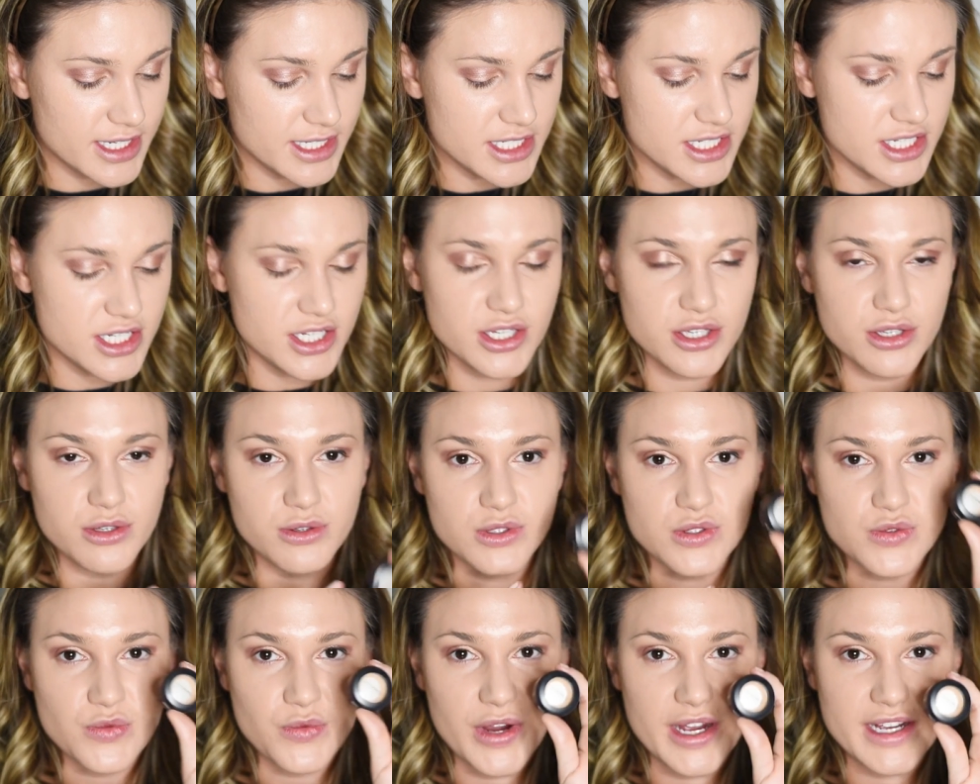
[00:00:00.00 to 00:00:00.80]
like to
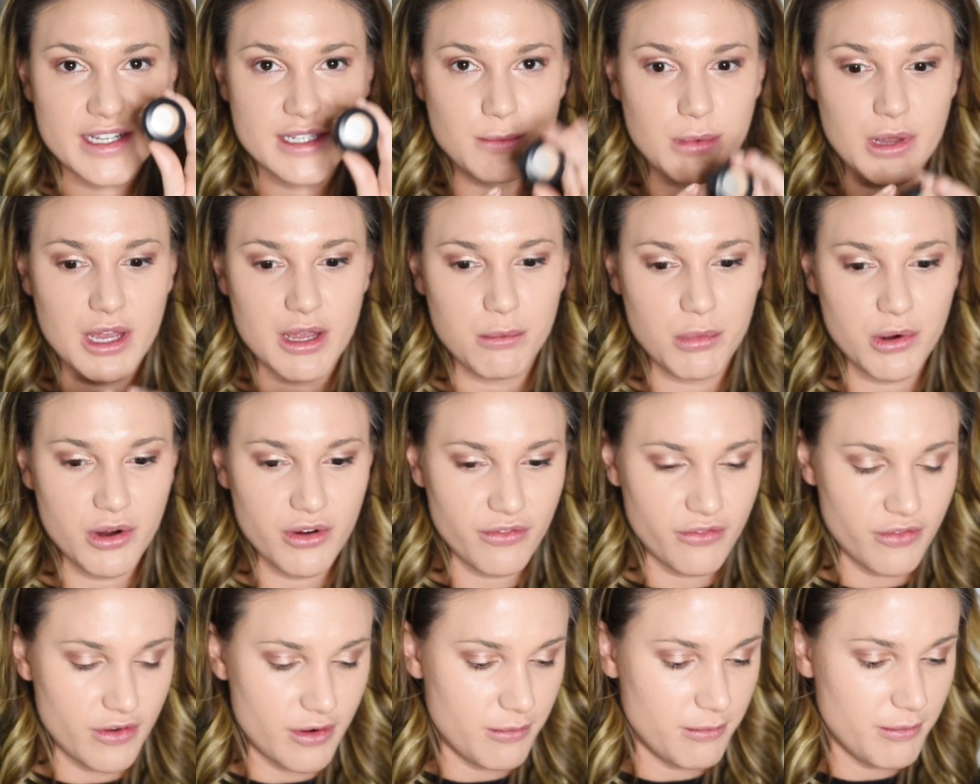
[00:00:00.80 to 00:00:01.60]
use rice paper
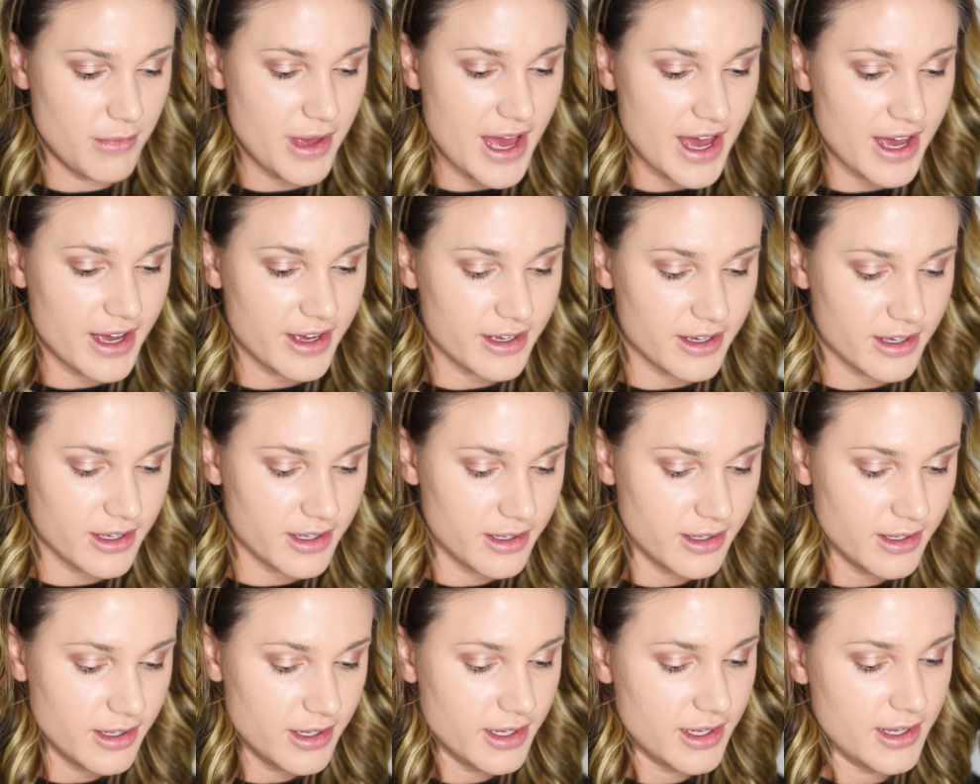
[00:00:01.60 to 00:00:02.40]
from MAC
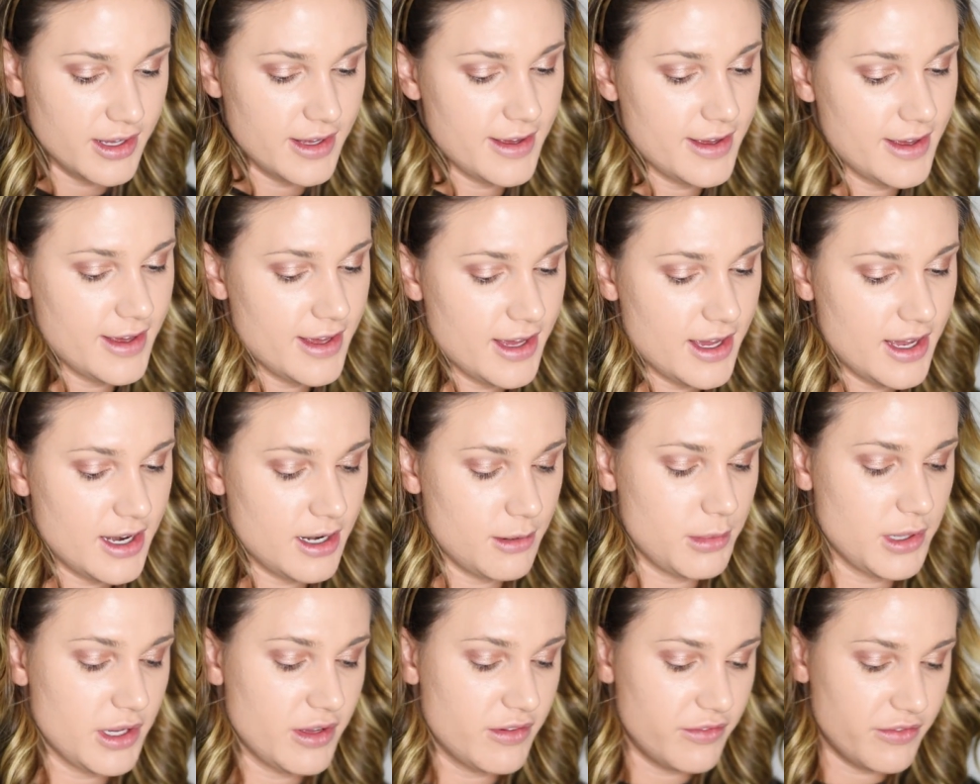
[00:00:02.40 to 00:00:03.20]
and
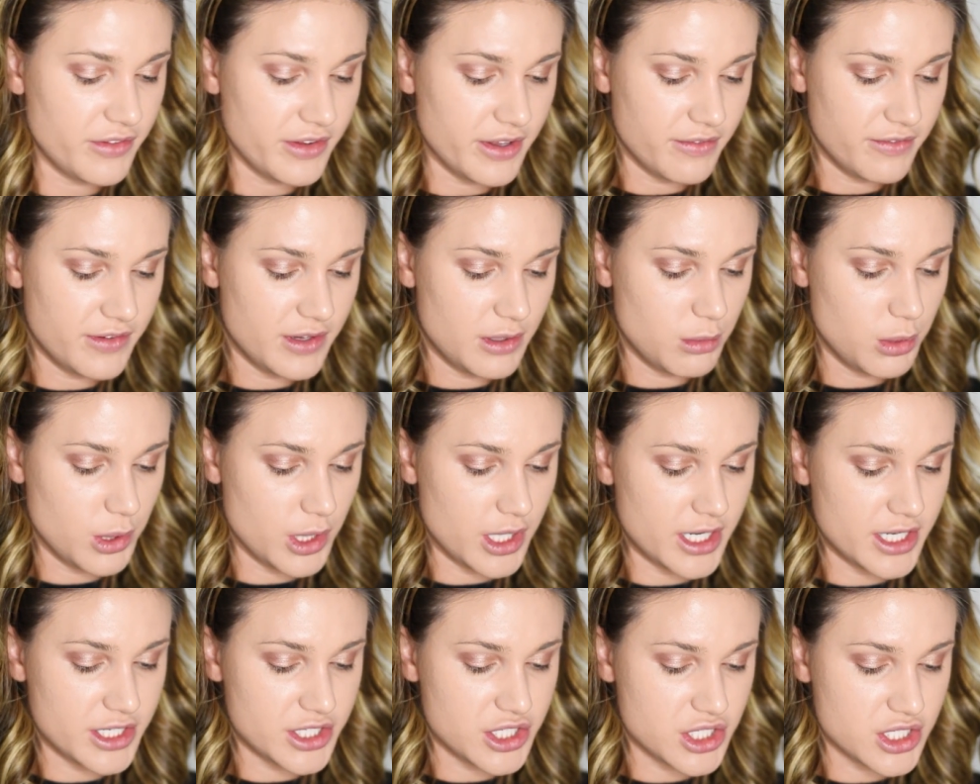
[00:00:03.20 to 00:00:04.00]
a big fluffy
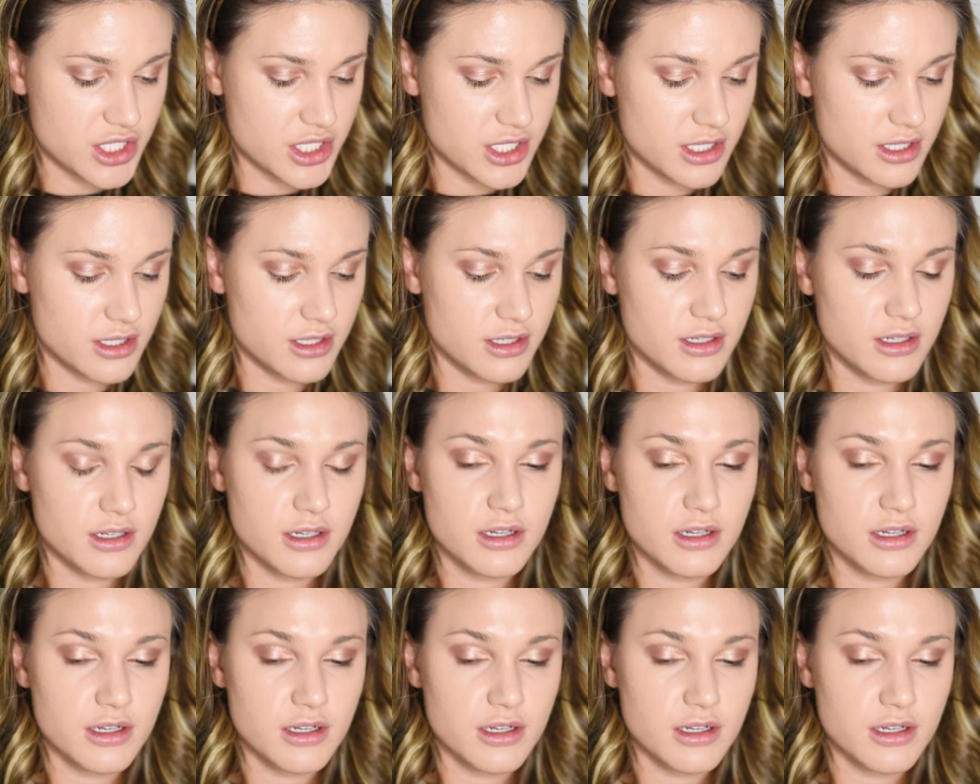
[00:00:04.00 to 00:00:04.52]
brush